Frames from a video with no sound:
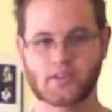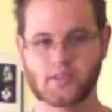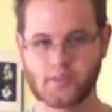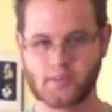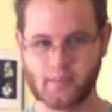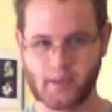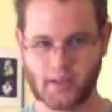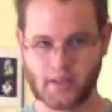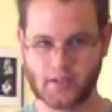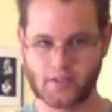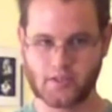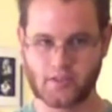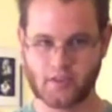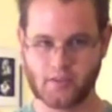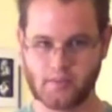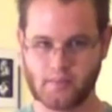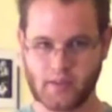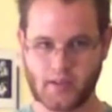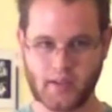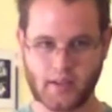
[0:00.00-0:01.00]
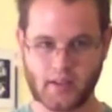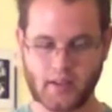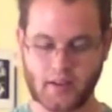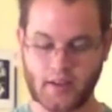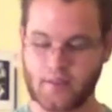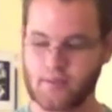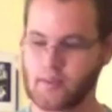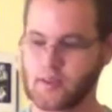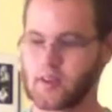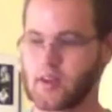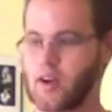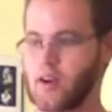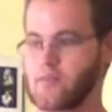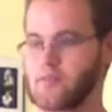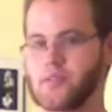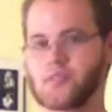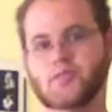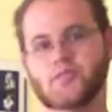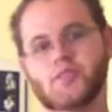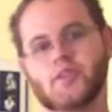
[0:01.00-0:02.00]
the mainstream media never
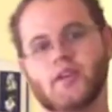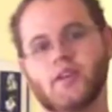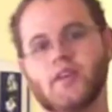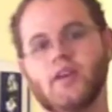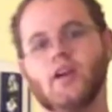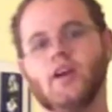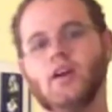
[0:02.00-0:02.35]
covers it.